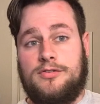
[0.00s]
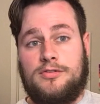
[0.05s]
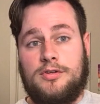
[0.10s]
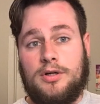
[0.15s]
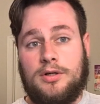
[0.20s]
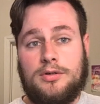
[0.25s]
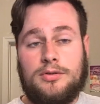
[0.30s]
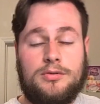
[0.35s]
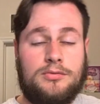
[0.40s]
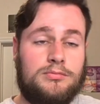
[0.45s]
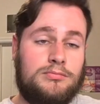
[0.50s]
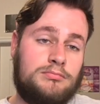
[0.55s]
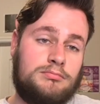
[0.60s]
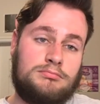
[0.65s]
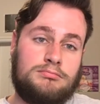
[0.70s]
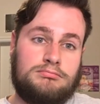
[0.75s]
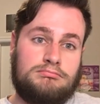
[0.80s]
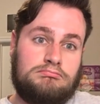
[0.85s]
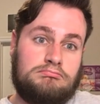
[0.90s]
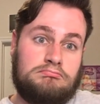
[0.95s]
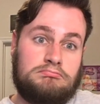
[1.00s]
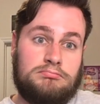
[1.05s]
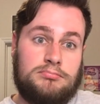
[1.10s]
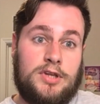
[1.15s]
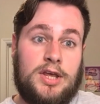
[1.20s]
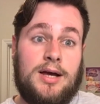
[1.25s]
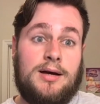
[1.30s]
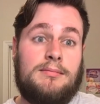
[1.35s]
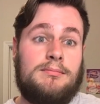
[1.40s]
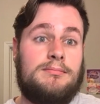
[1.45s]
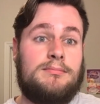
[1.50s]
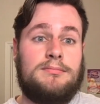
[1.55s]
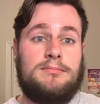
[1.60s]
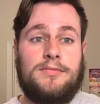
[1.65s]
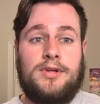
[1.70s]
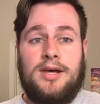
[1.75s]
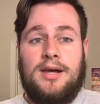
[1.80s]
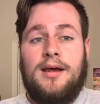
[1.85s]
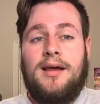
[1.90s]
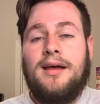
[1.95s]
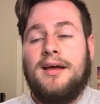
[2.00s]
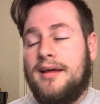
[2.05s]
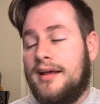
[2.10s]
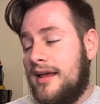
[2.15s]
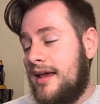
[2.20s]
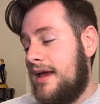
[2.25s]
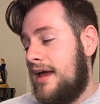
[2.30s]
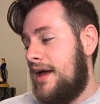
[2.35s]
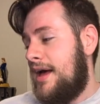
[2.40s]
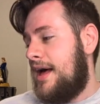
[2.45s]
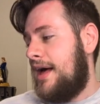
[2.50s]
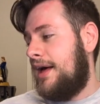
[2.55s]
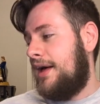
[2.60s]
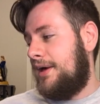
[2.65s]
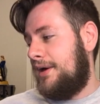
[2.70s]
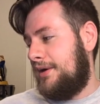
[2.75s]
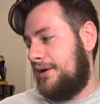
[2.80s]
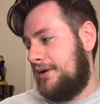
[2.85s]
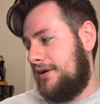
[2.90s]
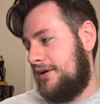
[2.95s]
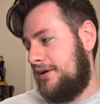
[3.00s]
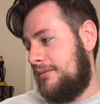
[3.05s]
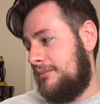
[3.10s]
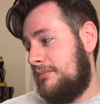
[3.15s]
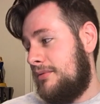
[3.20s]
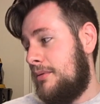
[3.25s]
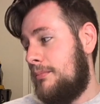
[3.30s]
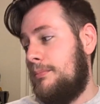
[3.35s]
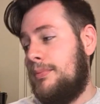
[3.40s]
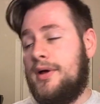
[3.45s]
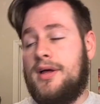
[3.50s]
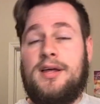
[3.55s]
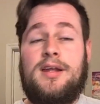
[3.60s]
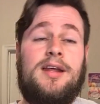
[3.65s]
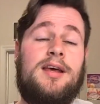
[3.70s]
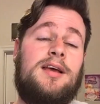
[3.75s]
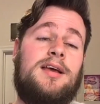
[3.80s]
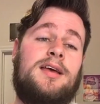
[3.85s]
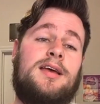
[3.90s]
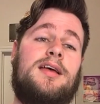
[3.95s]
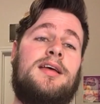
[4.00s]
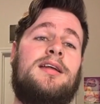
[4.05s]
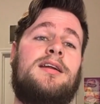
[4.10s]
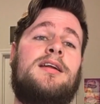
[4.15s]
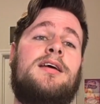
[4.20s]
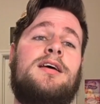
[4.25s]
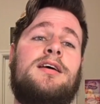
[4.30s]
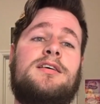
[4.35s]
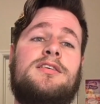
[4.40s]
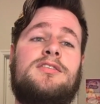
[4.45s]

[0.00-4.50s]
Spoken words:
So yeah. But again,